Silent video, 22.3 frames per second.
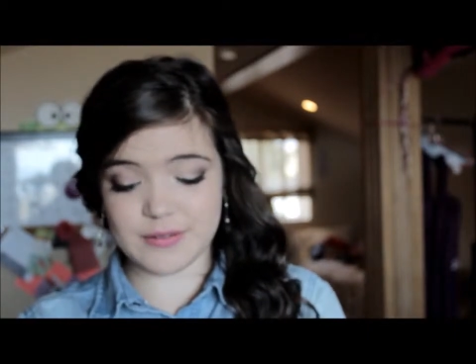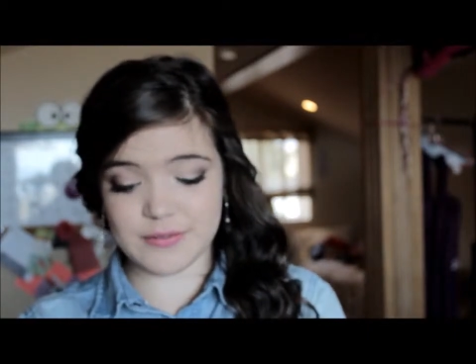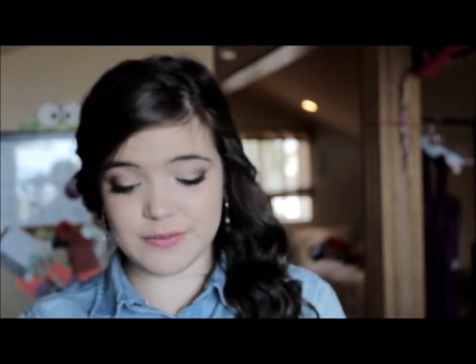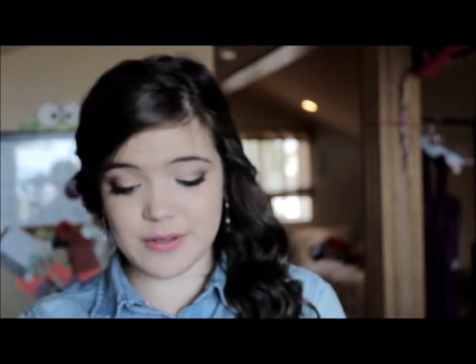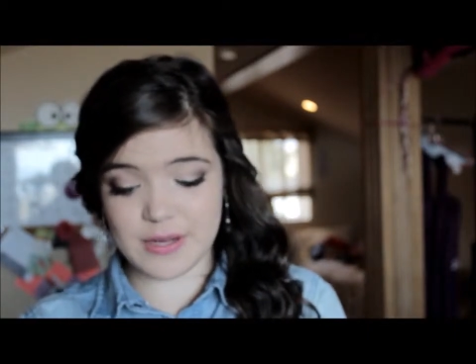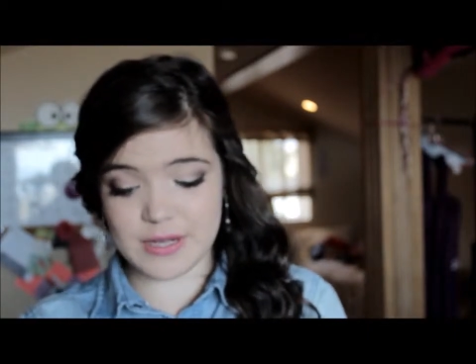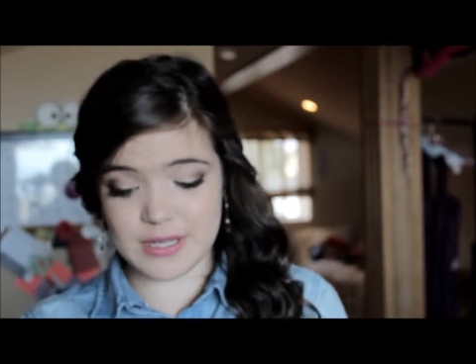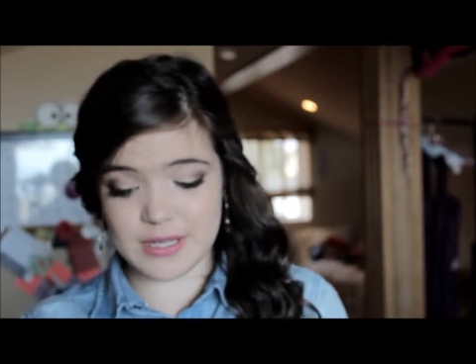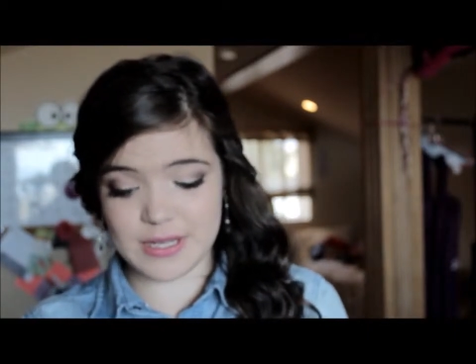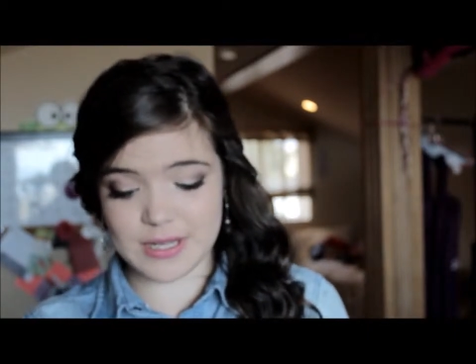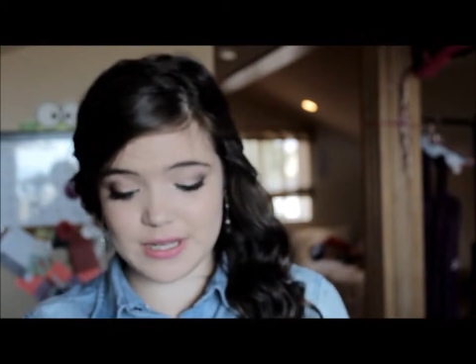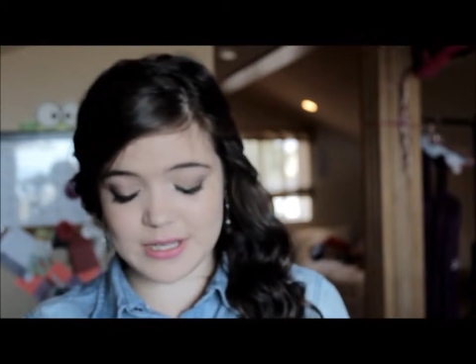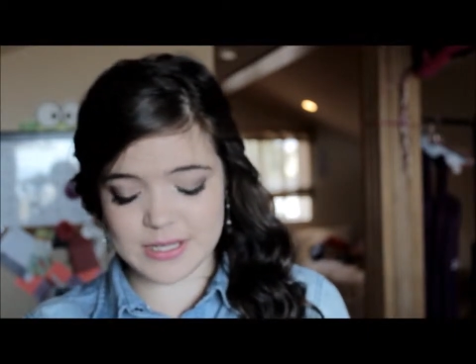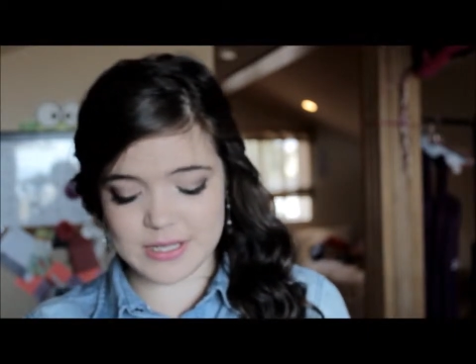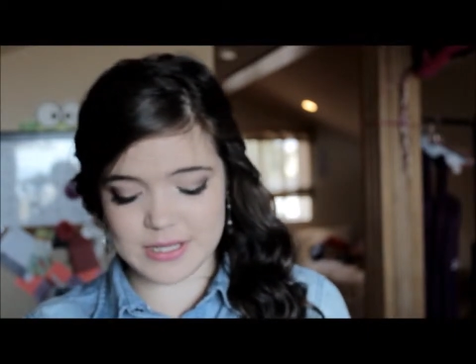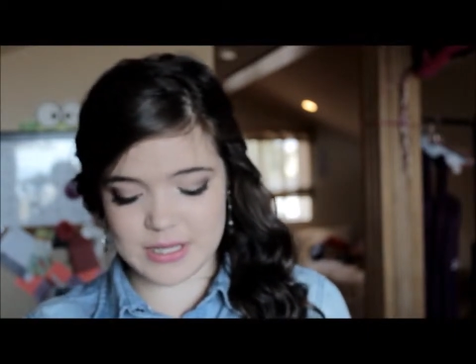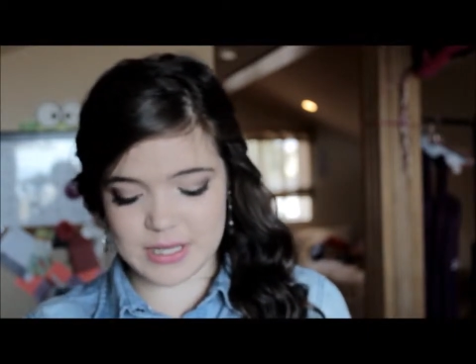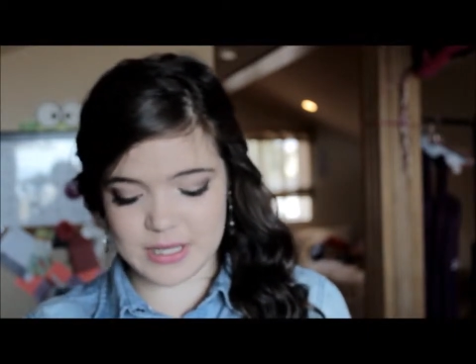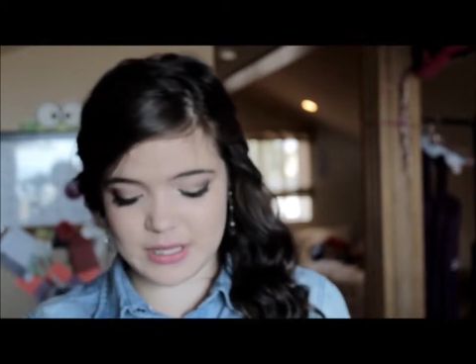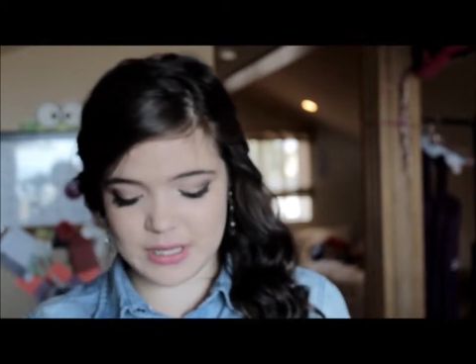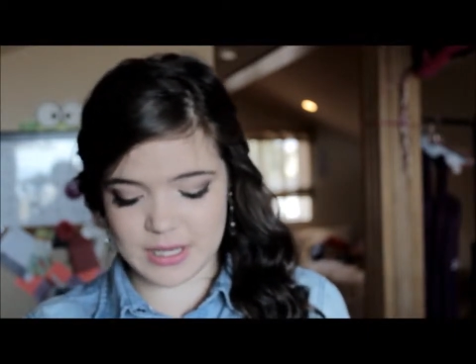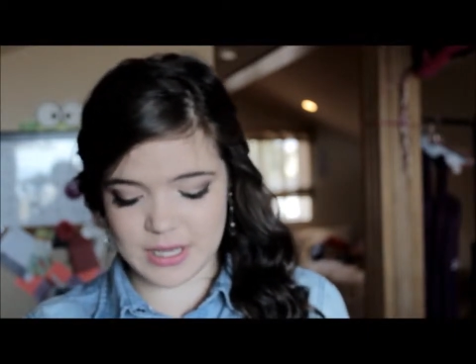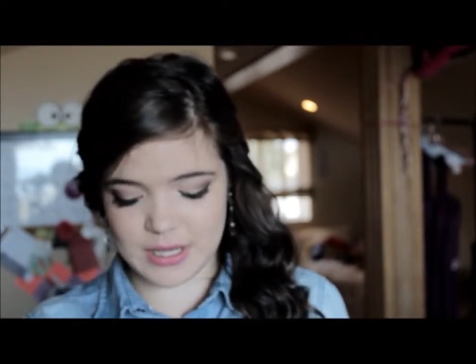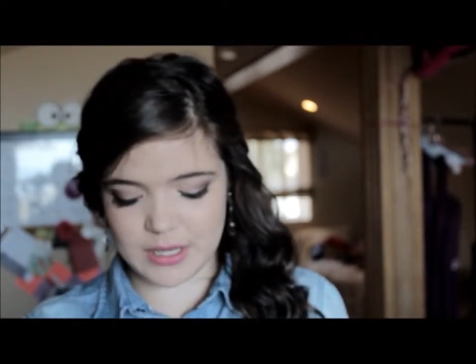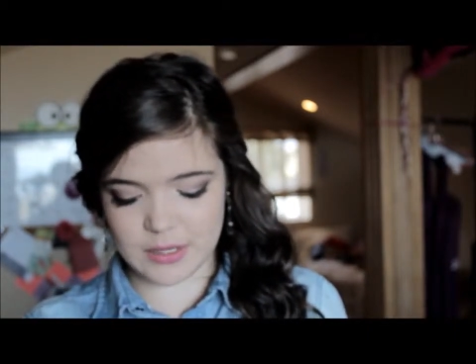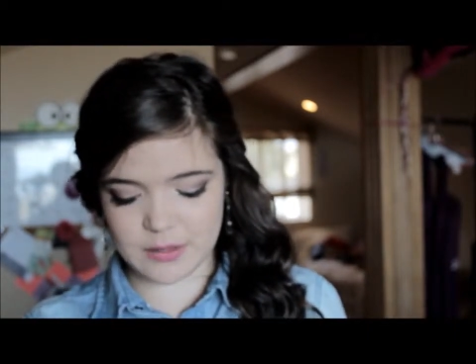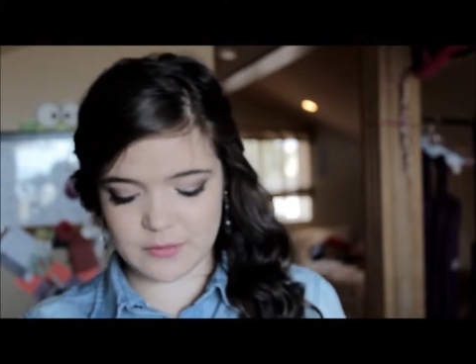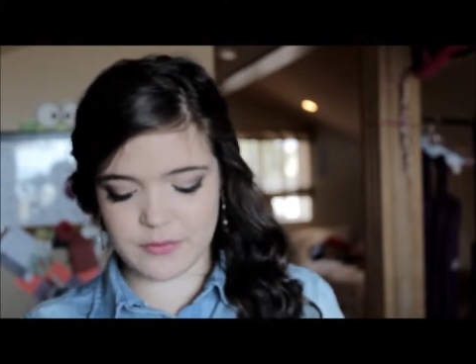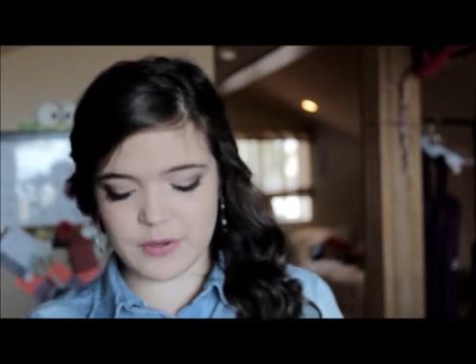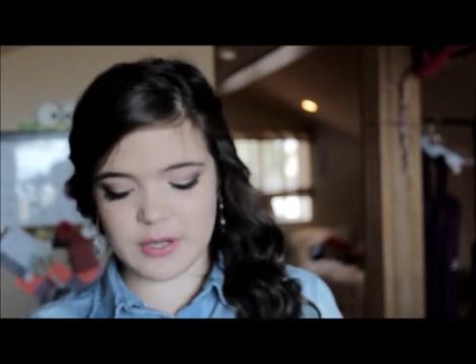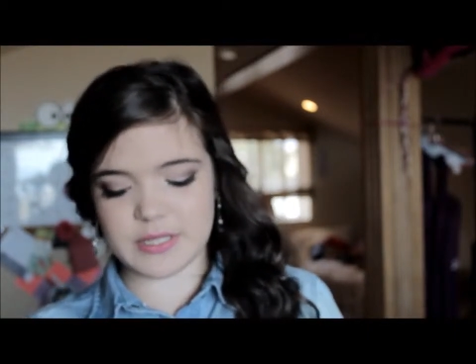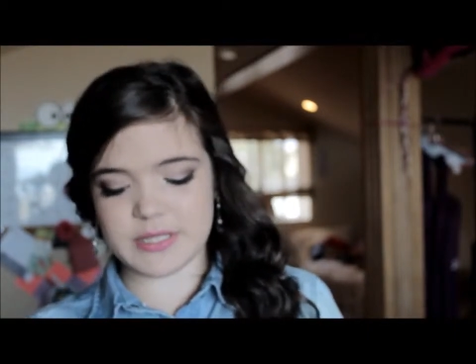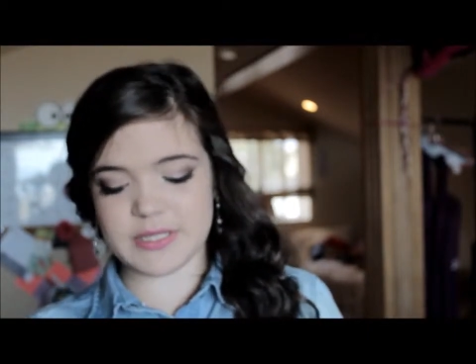funny because then like your
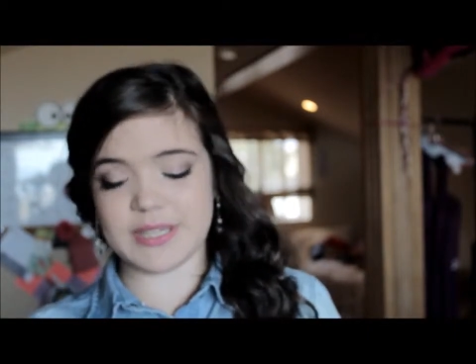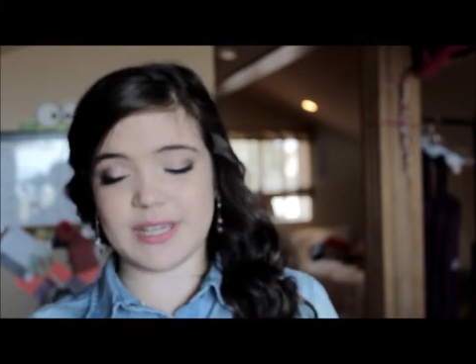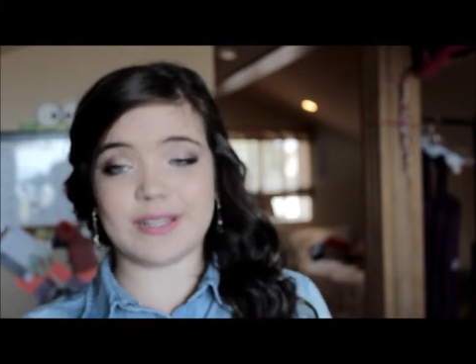friends